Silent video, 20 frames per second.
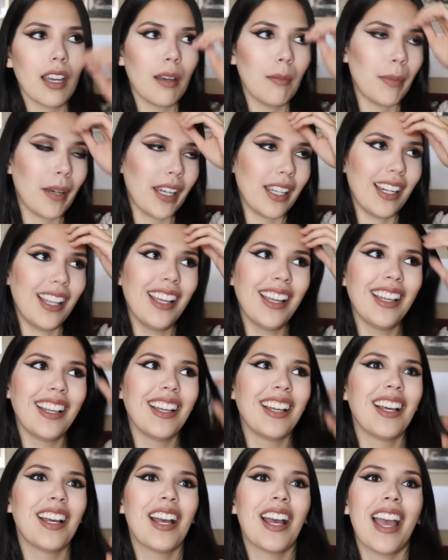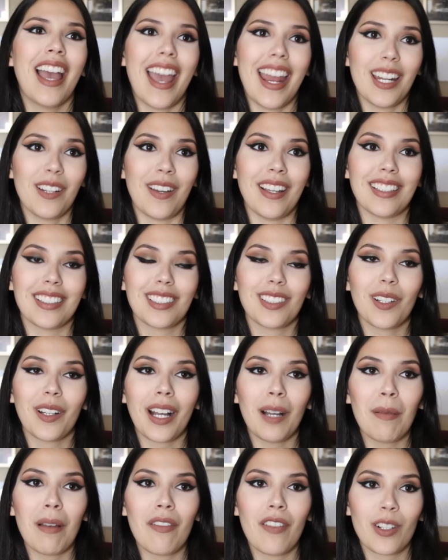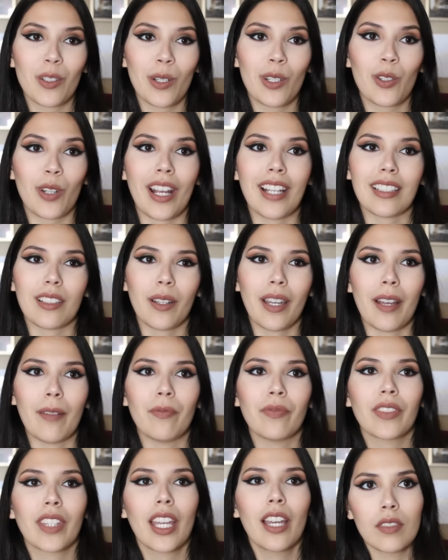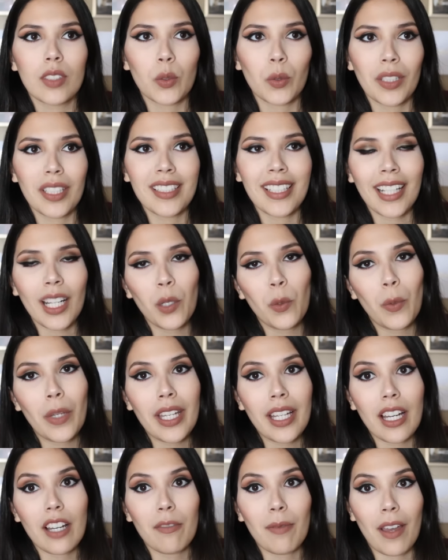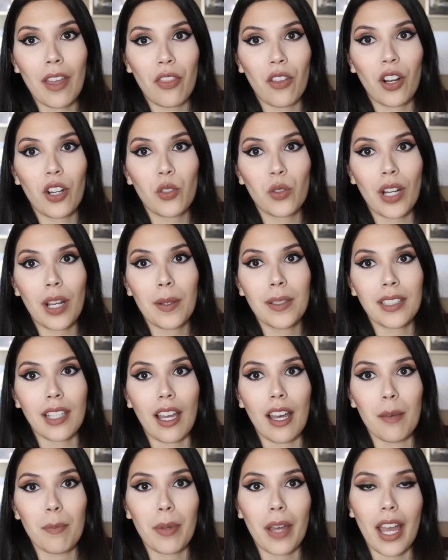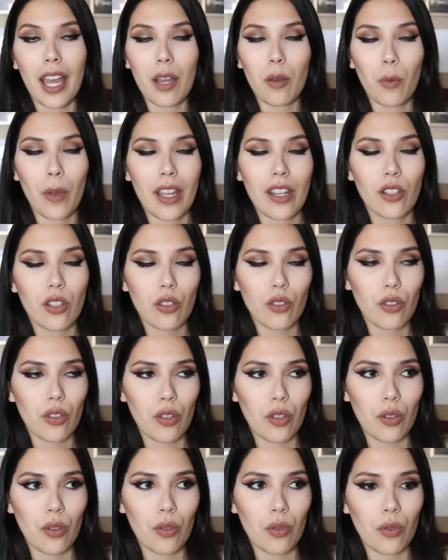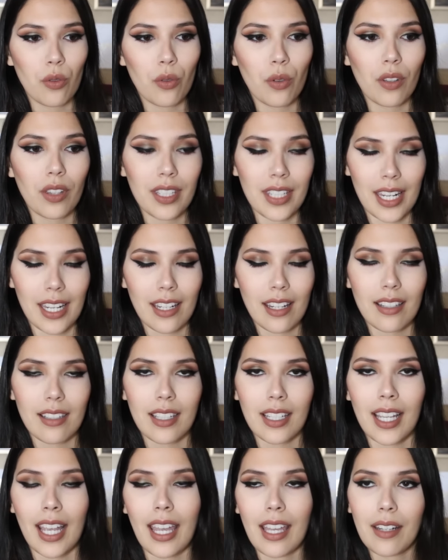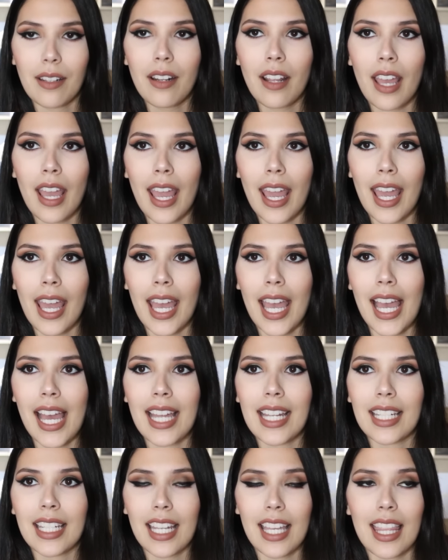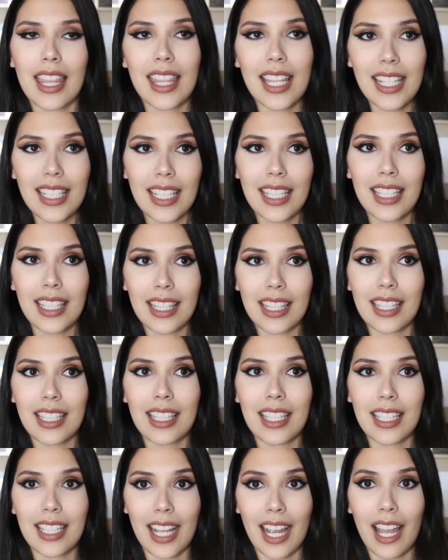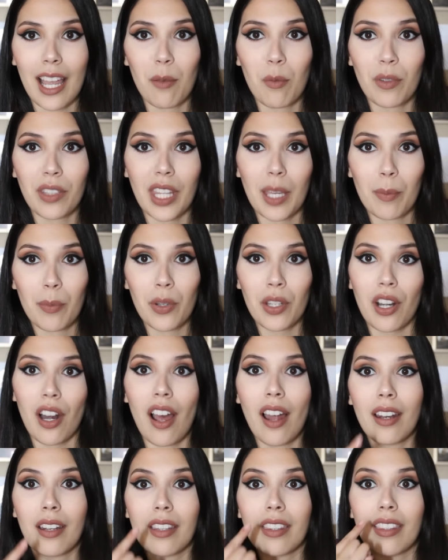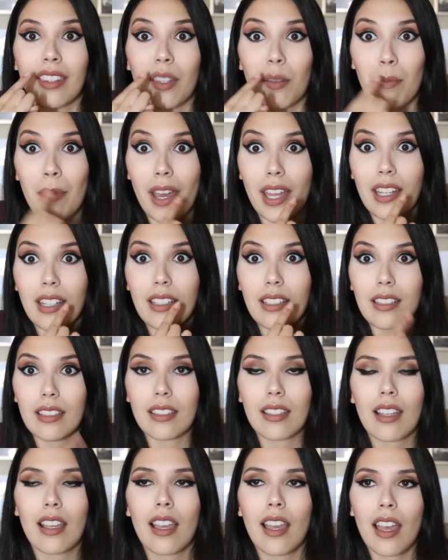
But anyways, so I got my first 3 trays. Okay, so when the second week of my 3rd tray was up, I went to the dentist again, and this is the time when they put on the buttons.